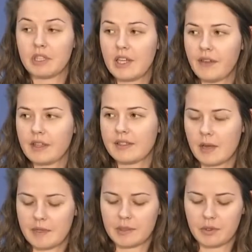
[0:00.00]
Believing the
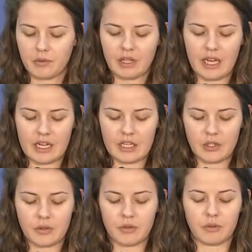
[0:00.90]
summons was
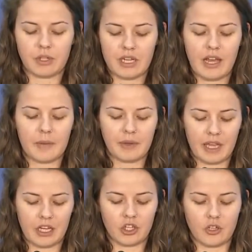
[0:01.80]
related to his routine
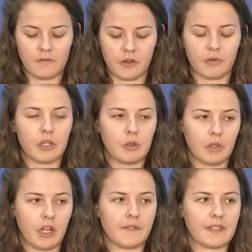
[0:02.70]
application for a
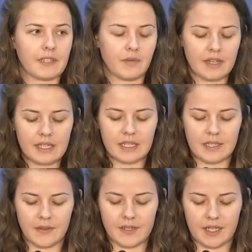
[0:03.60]
renewal of his
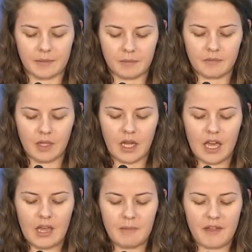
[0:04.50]
residence visa,
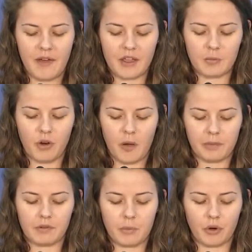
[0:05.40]
my father
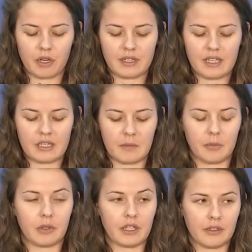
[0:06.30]
promptly reported to the
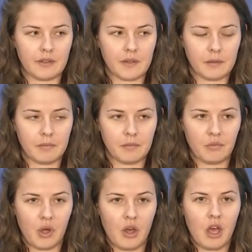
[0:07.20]
Izmir police,
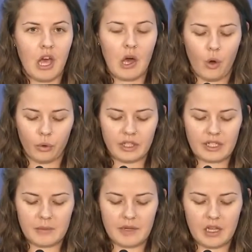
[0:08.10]

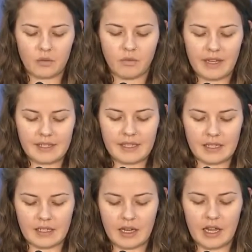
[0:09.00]
only to be
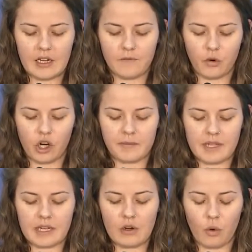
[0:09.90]
arrested and
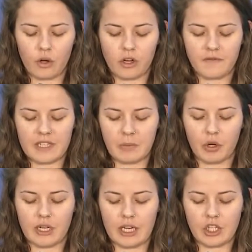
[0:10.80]
informed that an order of
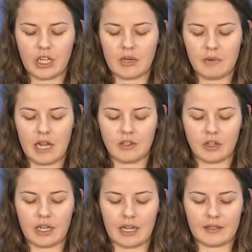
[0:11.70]
deportation had been
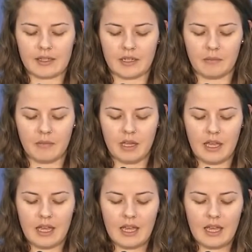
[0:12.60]
entered against him